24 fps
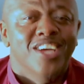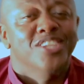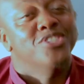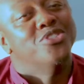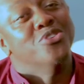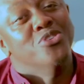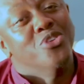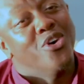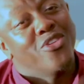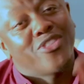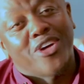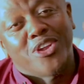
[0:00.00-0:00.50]

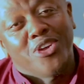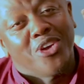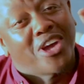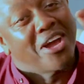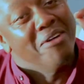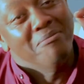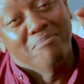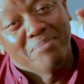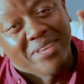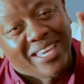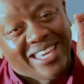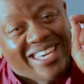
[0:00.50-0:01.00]
to know that you
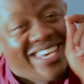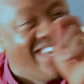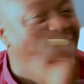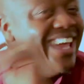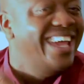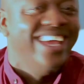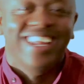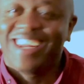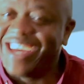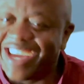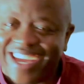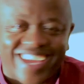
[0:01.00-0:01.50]
can
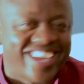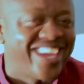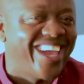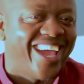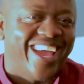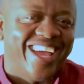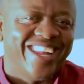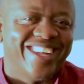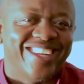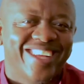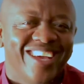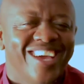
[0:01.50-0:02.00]
begin
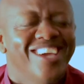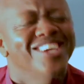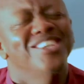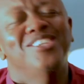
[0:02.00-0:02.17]
again,